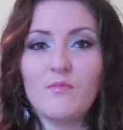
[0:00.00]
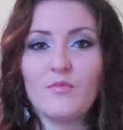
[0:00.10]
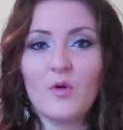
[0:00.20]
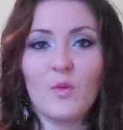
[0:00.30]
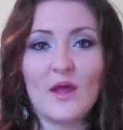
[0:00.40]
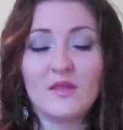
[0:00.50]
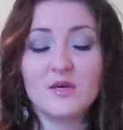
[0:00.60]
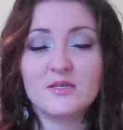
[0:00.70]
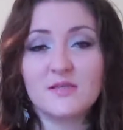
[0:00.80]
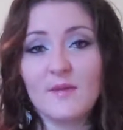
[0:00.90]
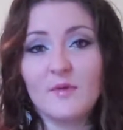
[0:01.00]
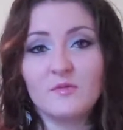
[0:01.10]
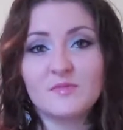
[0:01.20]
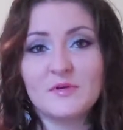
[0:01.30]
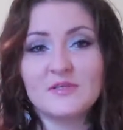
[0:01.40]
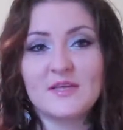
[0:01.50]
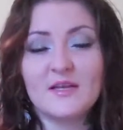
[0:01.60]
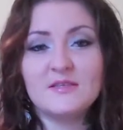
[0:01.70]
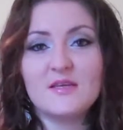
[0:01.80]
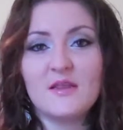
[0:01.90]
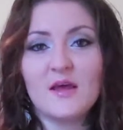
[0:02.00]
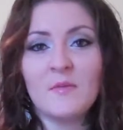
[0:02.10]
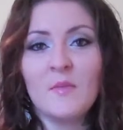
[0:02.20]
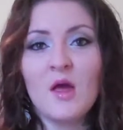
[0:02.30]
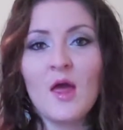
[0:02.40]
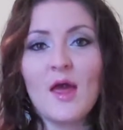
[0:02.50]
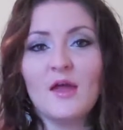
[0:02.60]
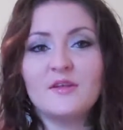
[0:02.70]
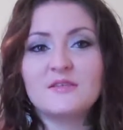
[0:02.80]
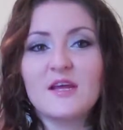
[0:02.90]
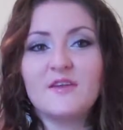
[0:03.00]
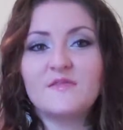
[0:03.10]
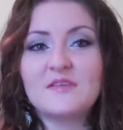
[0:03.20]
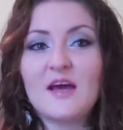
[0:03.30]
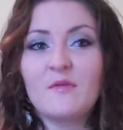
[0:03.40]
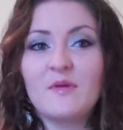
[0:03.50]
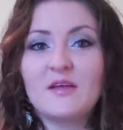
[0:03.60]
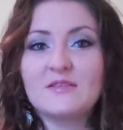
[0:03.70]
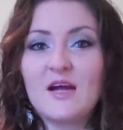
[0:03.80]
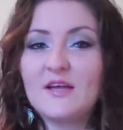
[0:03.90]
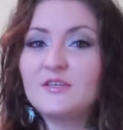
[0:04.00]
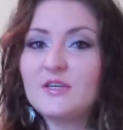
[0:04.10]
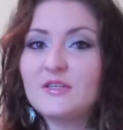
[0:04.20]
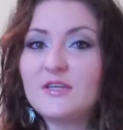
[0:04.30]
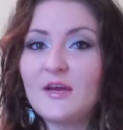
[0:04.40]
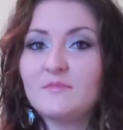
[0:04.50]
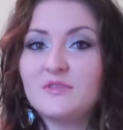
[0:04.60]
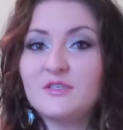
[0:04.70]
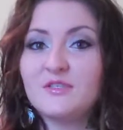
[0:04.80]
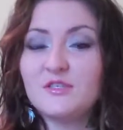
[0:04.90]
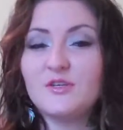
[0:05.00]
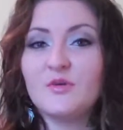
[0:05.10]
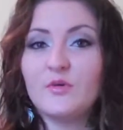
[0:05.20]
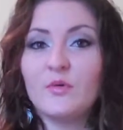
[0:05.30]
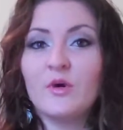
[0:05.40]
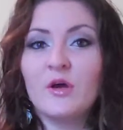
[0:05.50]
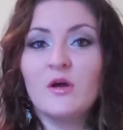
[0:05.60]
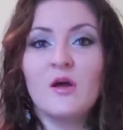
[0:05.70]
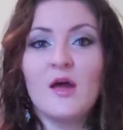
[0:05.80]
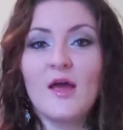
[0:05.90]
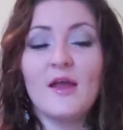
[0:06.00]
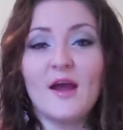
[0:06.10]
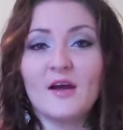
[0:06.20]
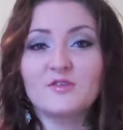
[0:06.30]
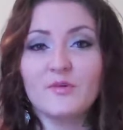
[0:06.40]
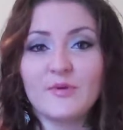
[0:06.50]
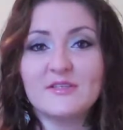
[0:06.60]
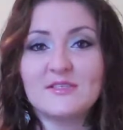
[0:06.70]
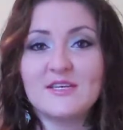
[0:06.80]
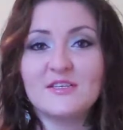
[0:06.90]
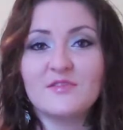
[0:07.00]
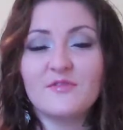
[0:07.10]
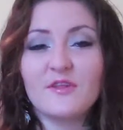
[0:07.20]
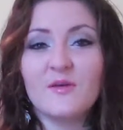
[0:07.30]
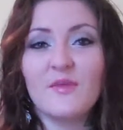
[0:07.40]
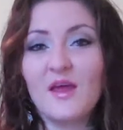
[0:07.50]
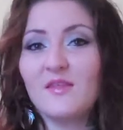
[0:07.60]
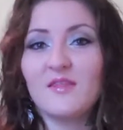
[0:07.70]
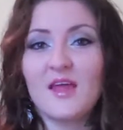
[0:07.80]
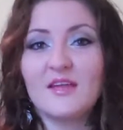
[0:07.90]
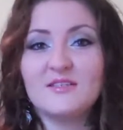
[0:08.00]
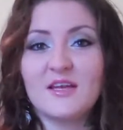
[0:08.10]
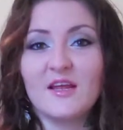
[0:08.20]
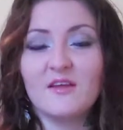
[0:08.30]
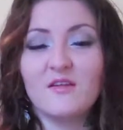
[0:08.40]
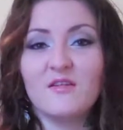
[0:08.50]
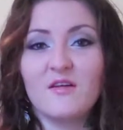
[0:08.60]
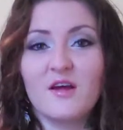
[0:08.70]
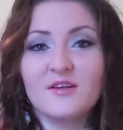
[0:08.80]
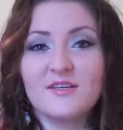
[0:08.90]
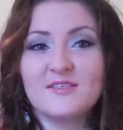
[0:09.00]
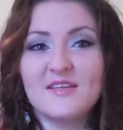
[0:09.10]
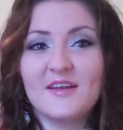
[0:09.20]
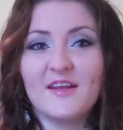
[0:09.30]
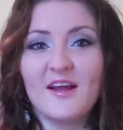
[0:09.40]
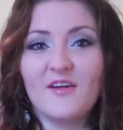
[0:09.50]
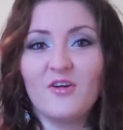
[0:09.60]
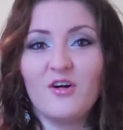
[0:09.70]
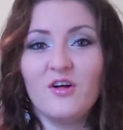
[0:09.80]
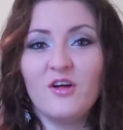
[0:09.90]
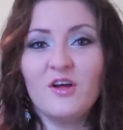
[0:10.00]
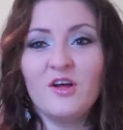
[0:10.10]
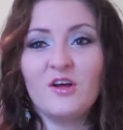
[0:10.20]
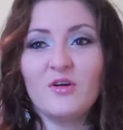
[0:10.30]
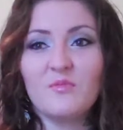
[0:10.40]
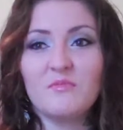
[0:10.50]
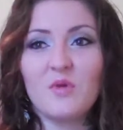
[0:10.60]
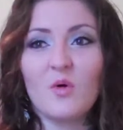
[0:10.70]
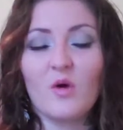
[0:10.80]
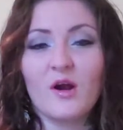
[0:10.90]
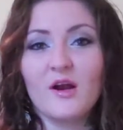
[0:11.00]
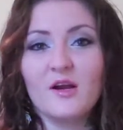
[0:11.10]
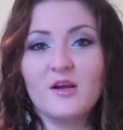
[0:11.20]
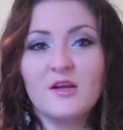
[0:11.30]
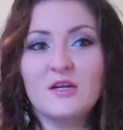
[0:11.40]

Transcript: the way the assignment was presented to them. And it's kind of sad because I took the time to do an actual presentation for them and they didn't understand it at all, or